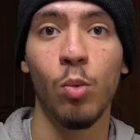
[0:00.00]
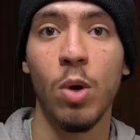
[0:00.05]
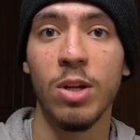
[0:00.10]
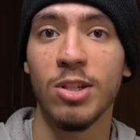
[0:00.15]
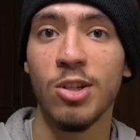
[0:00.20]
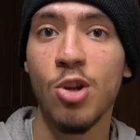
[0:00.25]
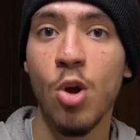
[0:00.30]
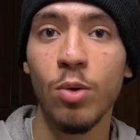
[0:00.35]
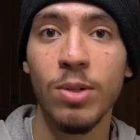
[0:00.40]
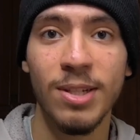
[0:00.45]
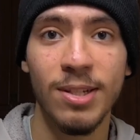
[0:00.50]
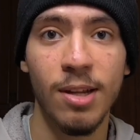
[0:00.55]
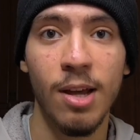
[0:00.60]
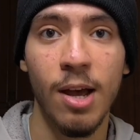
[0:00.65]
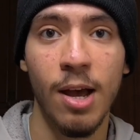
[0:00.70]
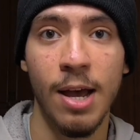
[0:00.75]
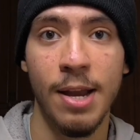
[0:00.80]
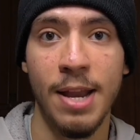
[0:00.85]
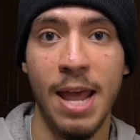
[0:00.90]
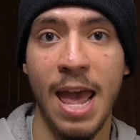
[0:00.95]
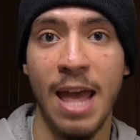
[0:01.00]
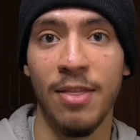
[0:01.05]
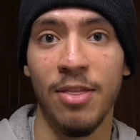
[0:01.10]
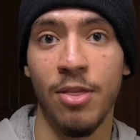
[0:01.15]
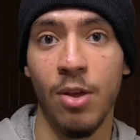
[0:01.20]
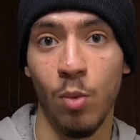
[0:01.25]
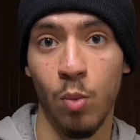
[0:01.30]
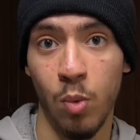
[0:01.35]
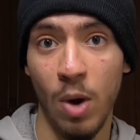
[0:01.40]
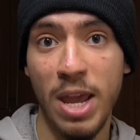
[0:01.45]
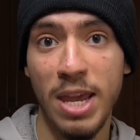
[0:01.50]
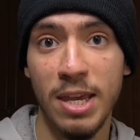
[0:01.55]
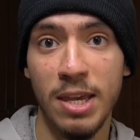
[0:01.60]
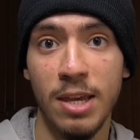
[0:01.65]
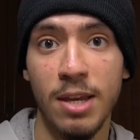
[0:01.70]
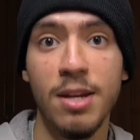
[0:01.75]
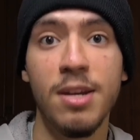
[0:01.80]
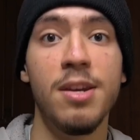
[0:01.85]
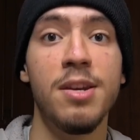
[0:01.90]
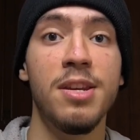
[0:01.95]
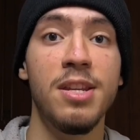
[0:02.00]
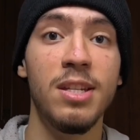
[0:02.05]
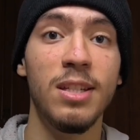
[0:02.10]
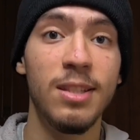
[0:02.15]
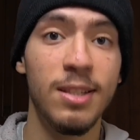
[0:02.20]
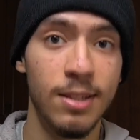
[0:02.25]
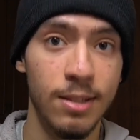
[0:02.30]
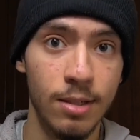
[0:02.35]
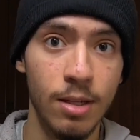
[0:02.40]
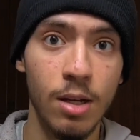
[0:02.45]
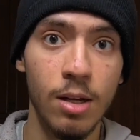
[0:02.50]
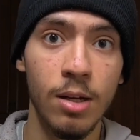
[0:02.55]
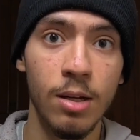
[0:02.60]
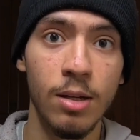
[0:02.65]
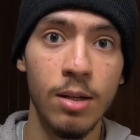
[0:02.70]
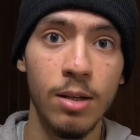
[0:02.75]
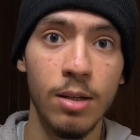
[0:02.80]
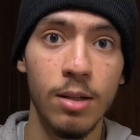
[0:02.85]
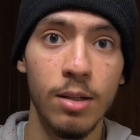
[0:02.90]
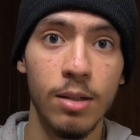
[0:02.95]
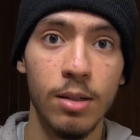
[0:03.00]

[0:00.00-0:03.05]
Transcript: was no sun, and the rain needs sun.